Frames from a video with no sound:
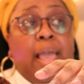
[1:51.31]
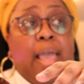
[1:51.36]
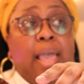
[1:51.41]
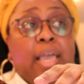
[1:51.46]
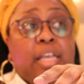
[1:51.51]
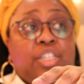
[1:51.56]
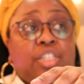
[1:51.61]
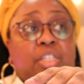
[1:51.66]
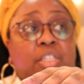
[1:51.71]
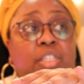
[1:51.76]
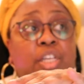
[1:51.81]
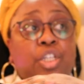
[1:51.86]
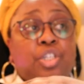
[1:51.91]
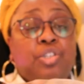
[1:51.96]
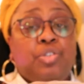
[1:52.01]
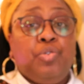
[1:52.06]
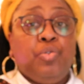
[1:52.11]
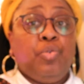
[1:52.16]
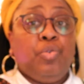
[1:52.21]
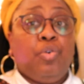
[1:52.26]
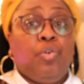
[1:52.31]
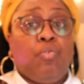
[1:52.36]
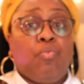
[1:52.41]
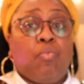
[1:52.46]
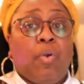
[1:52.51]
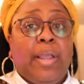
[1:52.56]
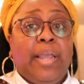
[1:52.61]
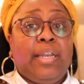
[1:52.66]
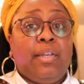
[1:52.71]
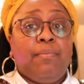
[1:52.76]
and just doodle
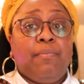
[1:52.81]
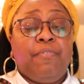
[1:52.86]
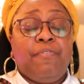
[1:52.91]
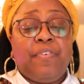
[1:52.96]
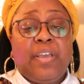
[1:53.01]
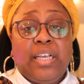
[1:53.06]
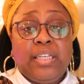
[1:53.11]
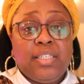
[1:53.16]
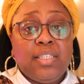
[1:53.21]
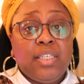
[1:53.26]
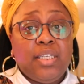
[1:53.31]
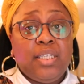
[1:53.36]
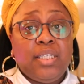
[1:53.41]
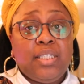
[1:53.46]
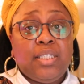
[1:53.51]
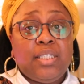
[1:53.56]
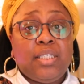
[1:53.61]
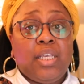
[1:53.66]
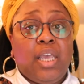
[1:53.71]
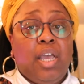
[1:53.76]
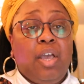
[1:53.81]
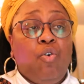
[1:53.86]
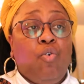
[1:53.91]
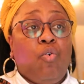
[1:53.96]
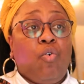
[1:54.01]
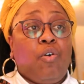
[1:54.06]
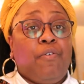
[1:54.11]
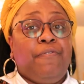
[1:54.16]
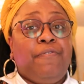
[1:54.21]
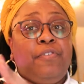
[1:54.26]
random faces
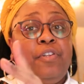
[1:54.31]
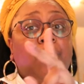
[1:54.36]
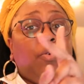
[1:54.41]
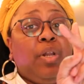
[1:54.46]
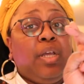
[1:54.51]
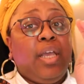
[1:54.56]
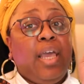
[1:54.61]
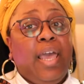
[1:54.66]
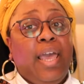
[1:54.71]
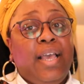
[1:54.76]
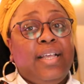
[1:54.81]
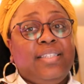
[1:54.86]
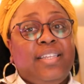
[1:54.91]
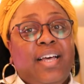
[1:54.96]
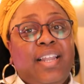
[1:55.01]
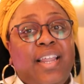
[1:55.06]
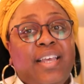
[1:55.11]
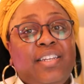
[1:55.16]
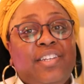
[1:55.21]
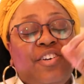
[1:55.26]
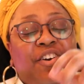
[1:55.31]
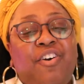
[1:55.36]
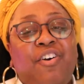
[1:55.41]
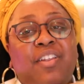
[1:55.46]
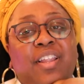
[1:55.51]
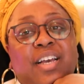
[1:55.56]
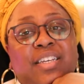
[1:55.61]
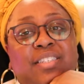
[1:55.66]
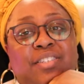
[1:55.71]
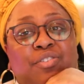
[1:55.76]
or floating heads, I like to
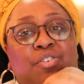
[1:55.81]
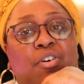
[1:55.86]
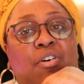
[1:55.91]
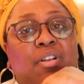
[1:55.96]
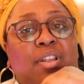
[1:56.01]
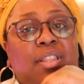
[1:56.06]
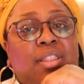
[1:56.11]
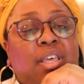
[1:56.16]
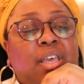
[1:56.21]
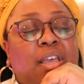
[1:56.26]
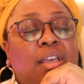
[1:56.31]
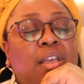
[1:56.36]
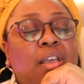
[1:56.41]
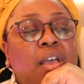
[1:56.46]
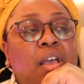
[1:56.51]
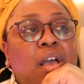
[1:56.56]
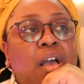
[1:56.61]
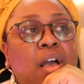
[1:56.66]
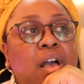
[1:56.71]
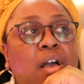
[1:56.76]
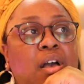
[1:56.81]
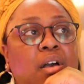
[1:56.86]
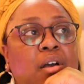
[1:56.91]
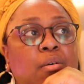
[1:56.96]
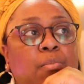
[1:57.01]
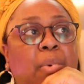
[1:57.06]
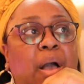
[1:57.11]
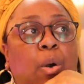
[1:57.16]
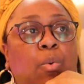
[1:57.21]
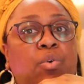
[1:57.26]
call it. I still call it that.
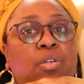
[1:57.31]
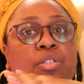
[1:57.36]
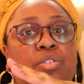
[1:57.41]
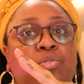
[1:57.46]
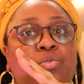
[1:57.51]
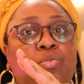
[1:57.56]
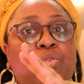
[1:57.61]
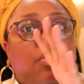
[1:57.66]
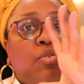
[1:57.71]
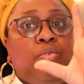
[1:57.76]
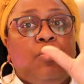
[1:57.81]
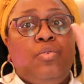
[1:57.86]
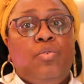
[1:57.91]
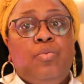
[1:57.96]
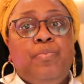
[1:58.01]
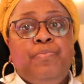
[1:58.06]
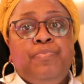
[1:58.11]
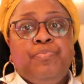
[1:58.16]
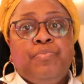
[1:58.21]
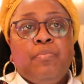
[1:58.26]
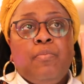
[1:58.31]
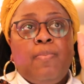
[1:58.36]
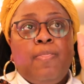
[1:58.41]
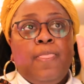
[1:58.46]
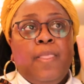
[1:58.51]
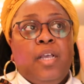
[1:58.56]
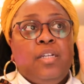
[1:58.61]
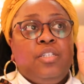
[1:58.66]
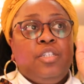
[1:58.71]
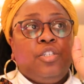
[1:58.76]
I would doodle
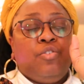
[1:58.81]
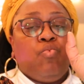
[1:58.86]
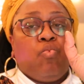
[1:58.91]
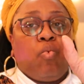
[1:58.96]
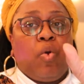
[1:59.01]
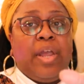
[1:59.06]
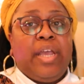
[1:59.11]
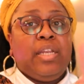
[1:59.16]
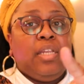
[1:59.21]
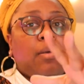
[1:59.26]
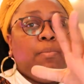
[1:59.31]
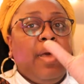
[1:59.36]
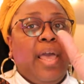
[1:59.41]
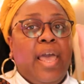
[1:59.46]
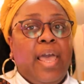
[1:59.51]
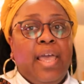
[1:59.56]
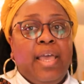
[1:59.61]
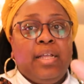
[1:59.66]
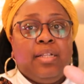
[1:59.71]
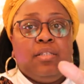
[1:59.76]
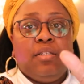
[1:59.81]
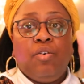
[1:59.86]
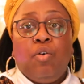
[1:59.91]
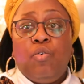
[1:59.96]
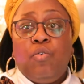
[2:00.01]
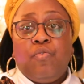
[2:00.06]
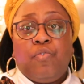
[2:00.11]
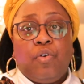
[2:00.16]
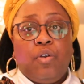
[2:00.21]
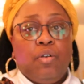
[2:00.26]
just random heads
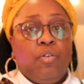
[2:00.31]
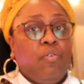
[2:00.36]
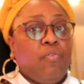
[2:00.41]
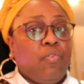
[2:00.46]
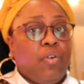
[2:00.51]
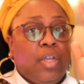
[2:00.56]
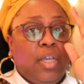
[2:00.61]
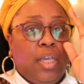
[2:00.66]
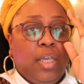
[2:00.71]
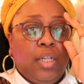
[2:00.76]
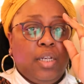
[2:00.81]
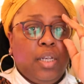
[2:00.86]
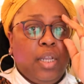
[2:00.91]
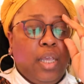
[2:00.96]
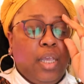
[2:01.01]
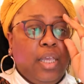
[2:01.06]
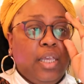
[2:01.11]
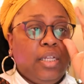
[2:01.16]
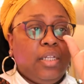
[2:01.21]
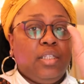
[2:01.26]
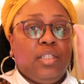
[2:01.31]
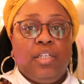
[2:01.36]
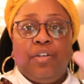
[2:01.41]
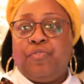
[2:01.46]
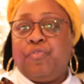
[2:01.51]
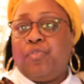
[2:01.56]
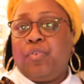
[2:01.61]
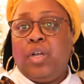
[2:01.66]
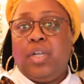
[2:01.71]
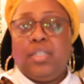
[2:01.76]
over and over again in
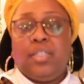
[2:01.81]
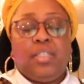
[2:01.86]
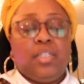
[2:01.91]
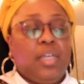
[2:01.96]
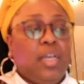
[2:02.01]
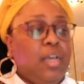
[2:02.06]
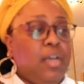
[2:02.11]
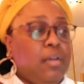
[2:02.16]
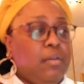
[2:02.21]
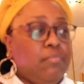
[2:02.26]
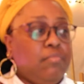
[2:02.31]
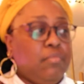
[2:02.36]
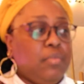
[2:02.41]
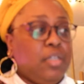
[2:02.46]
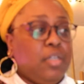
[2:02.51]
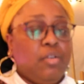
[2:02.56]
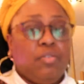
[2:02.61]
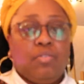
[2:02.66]
different, you